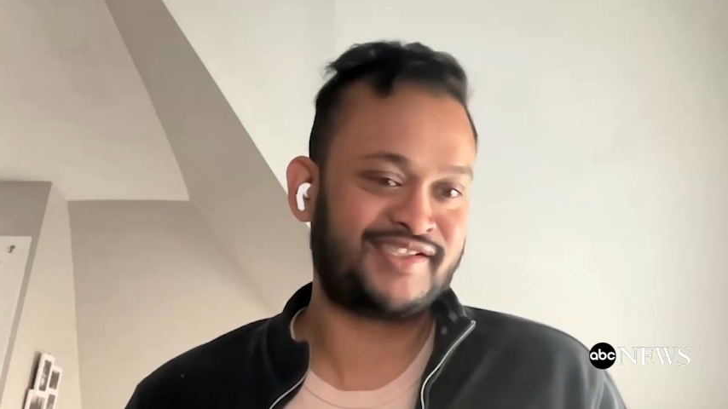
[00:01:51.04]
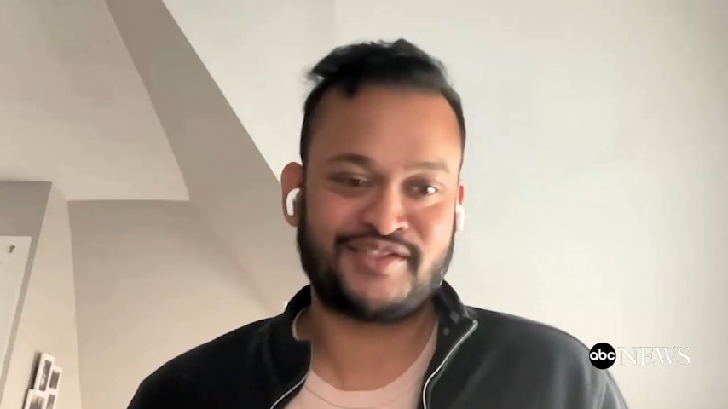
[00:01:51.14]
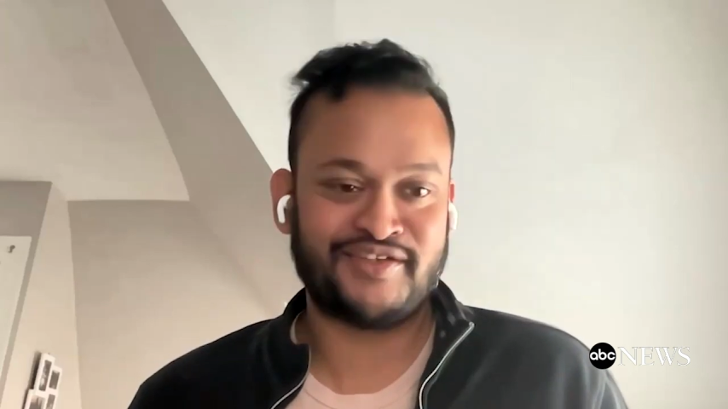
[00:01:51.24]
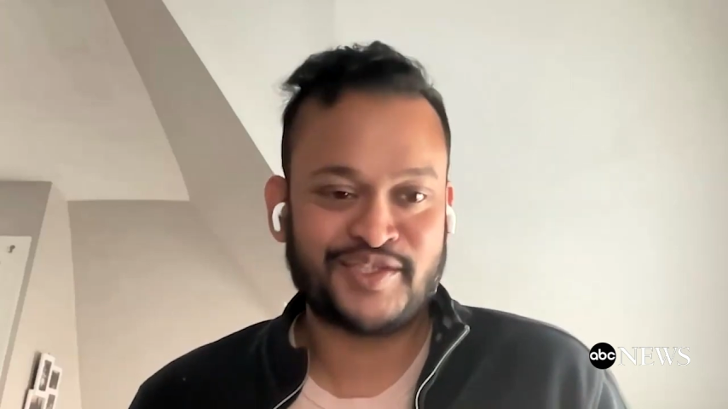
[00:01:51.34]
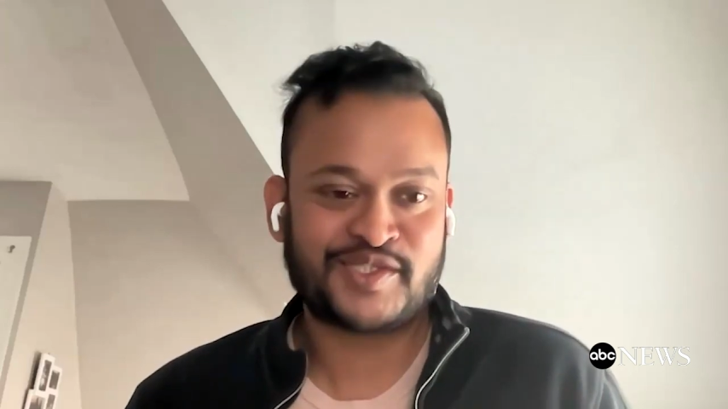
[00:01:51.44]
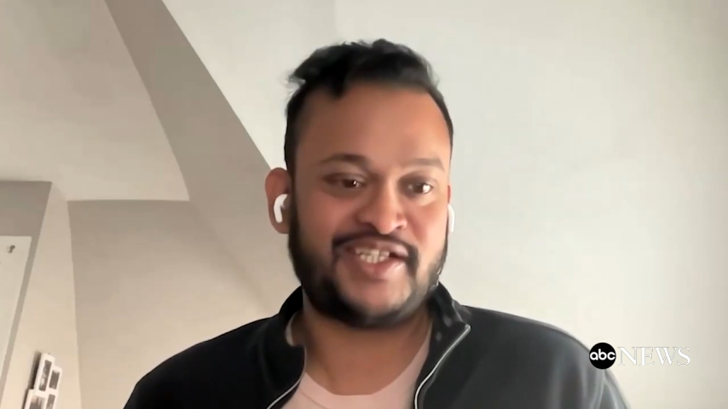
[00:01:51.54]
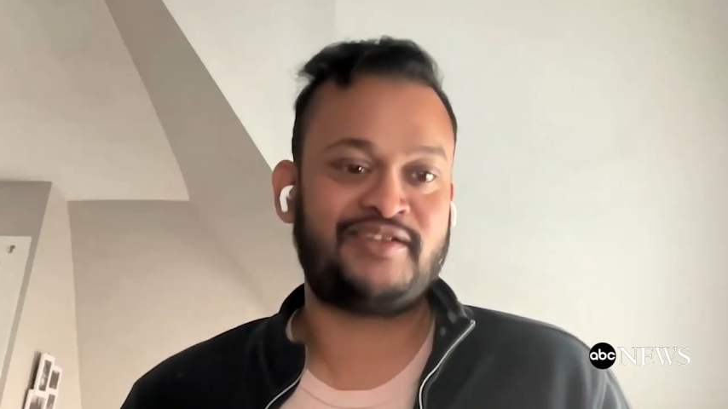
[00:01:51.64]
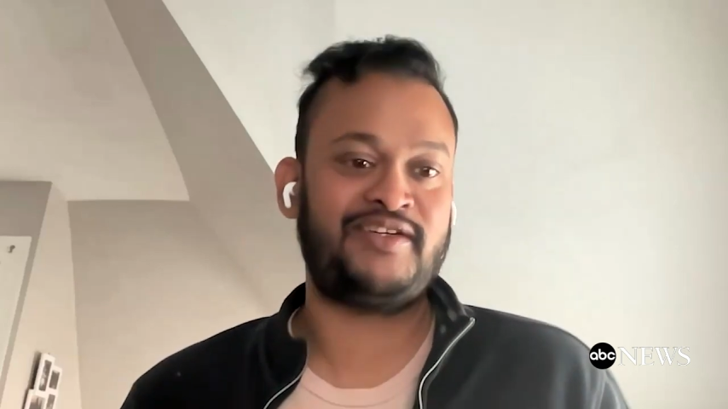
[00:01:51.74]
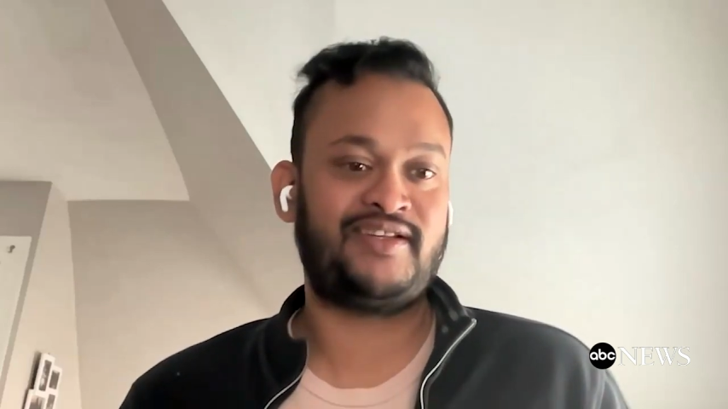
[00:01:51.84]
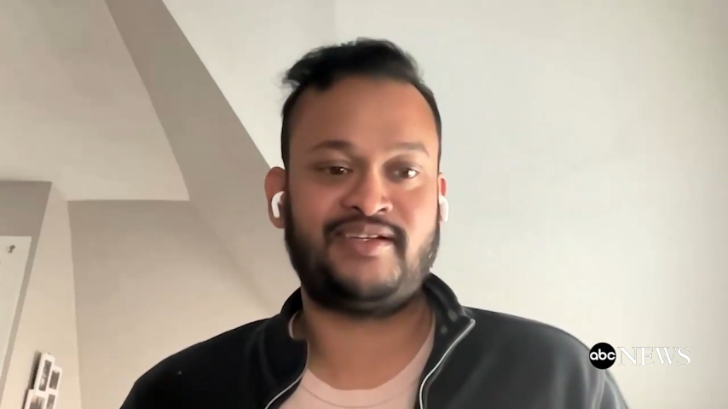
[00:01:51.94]
it's sort of no
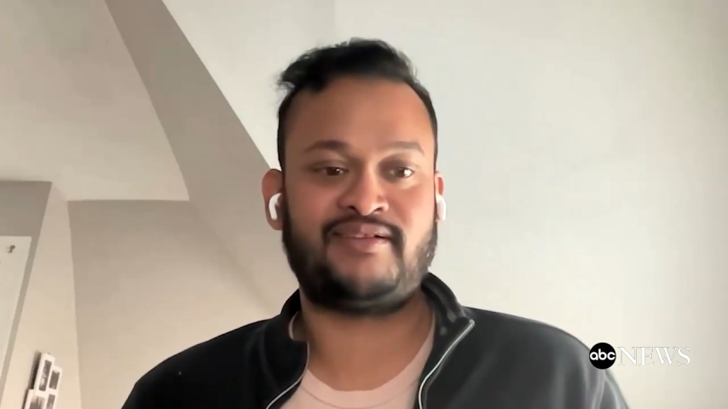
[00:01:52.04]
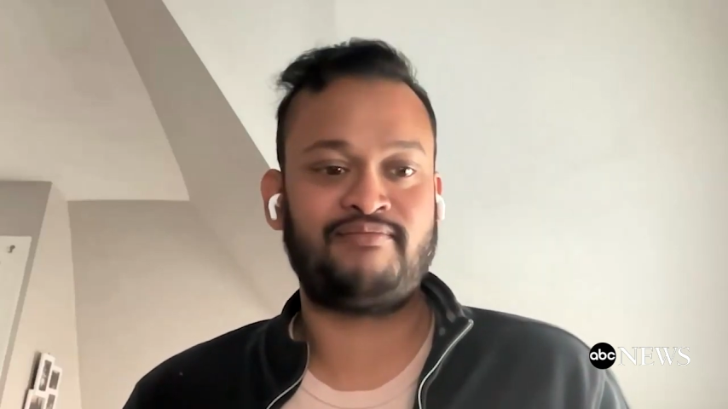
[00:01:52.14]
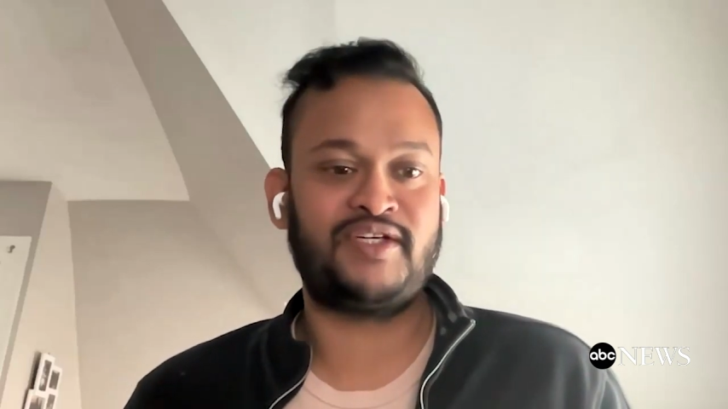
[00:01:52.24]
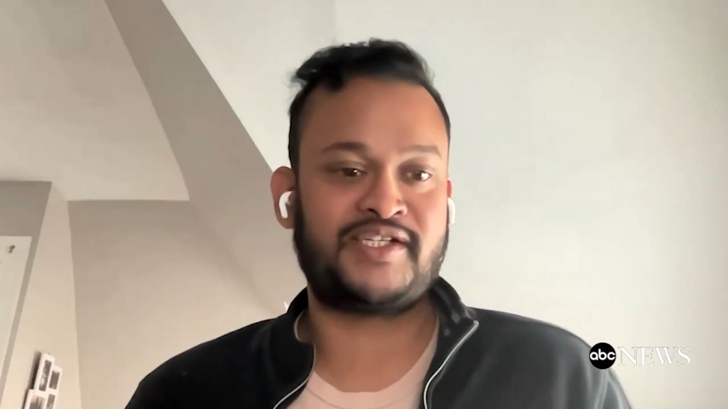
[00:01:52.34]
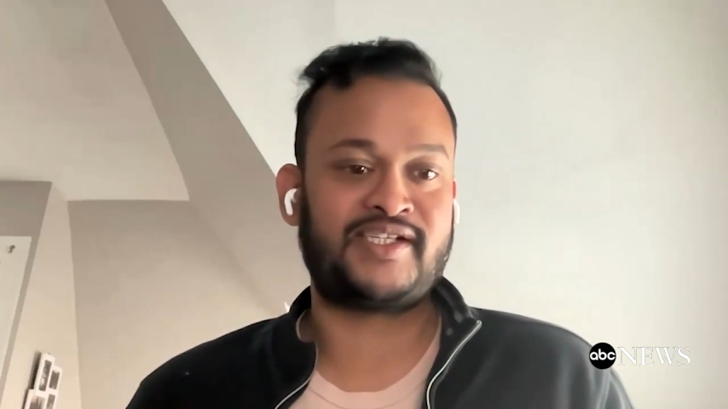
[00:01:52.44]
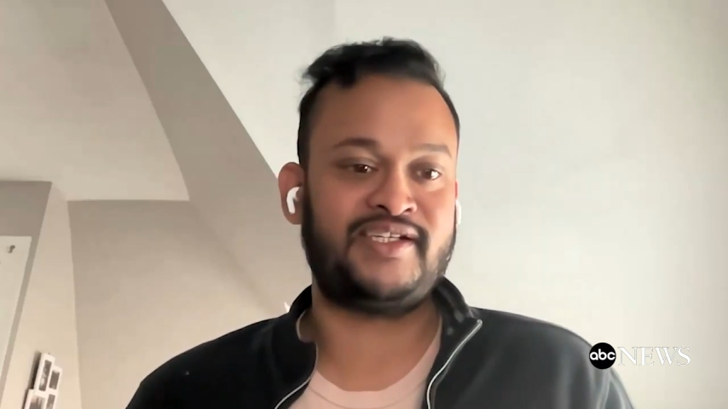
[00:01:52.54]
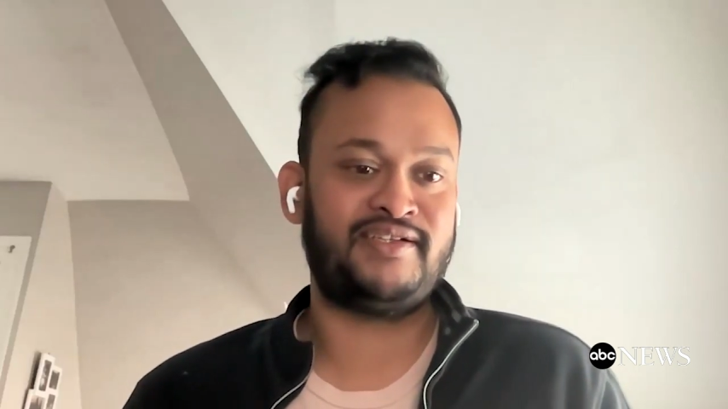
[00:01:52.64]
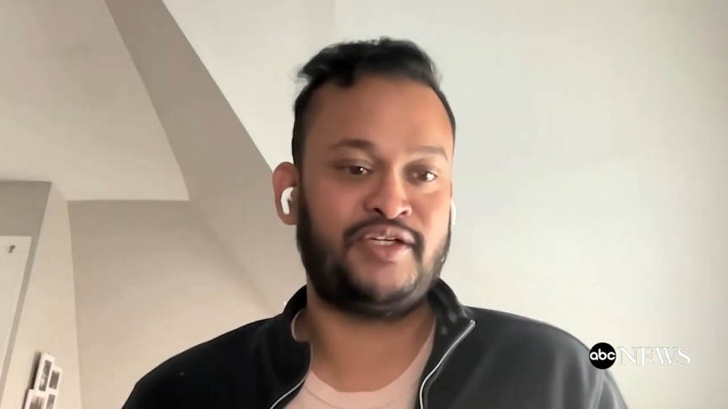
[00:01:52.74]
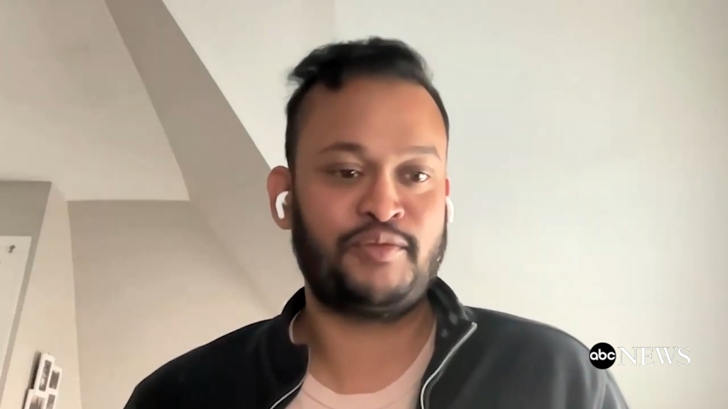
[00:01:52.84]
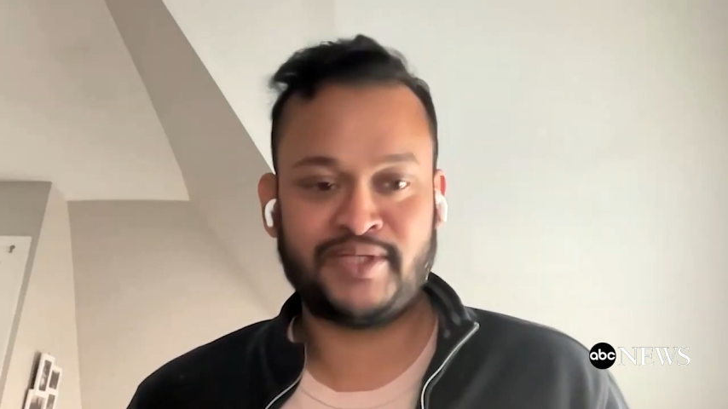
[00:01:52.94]
secret that Musk
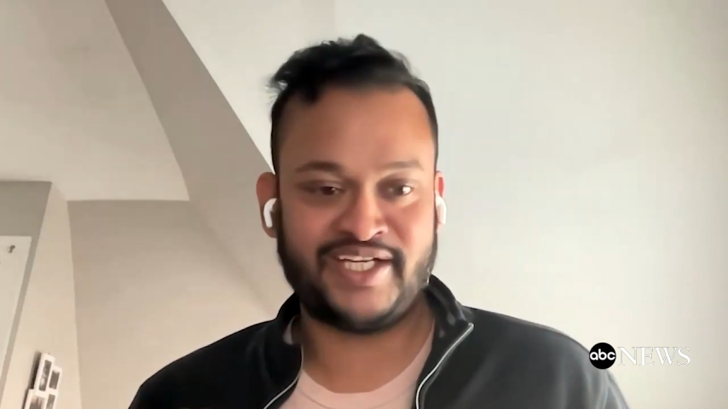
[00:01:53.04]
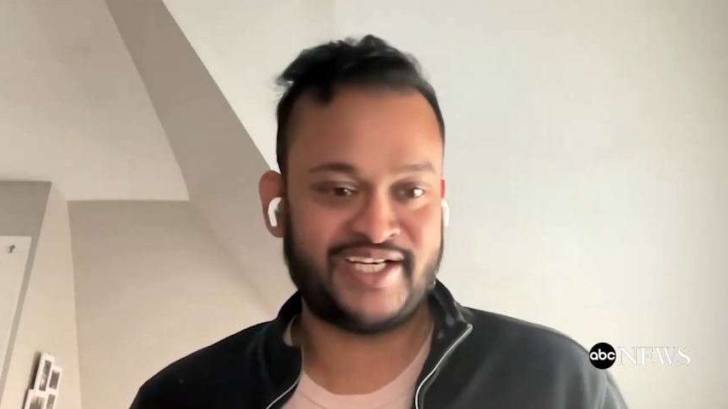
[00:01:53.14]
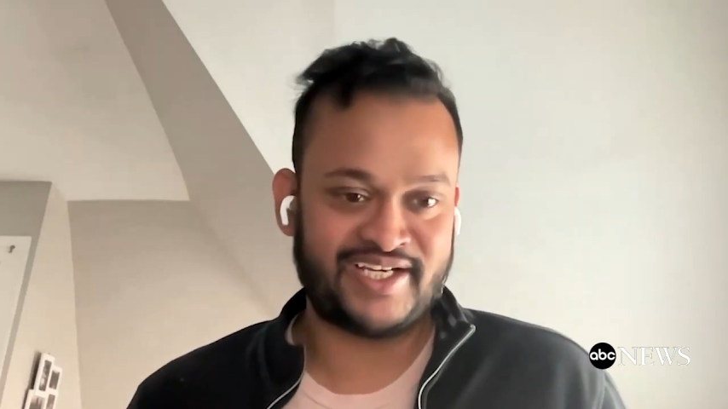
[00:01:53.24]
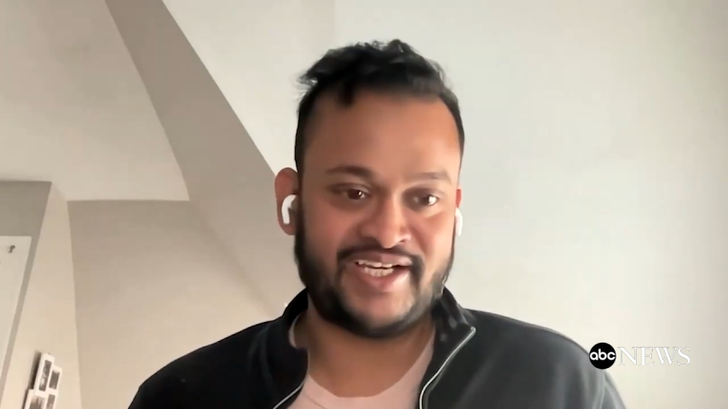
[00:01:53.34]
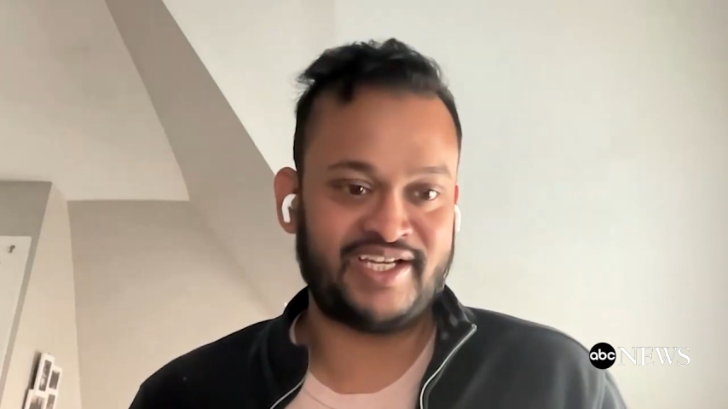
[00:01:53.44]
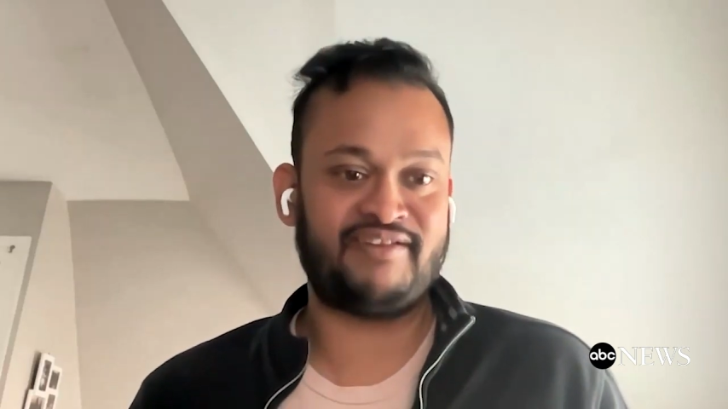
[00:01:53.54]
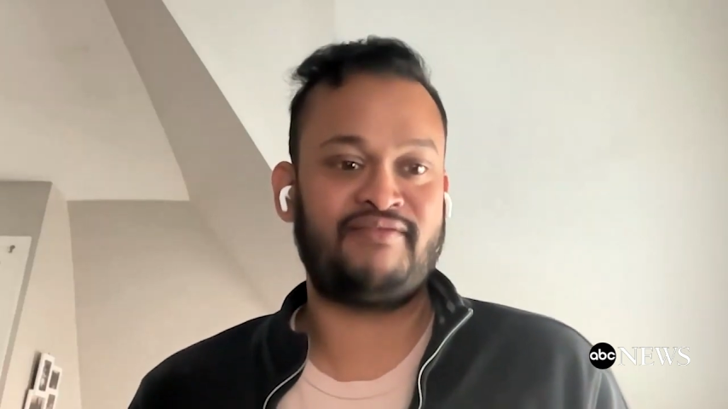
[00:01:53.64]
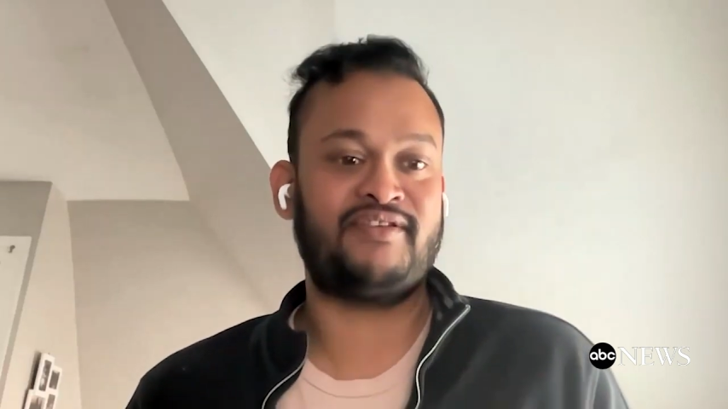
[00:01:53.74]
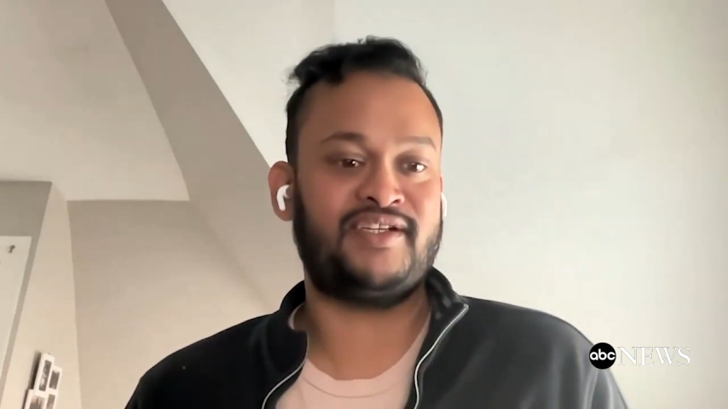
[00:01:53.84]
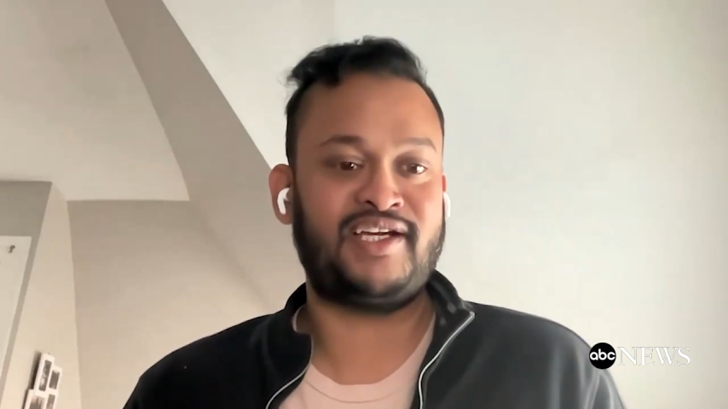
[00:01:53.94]
and OpenAI
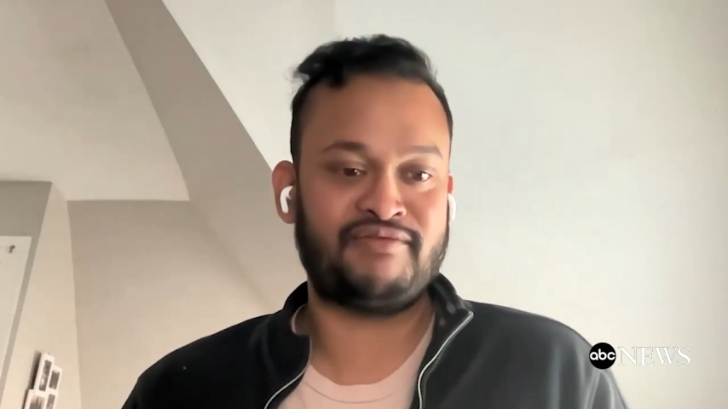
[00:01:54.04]
have, uh,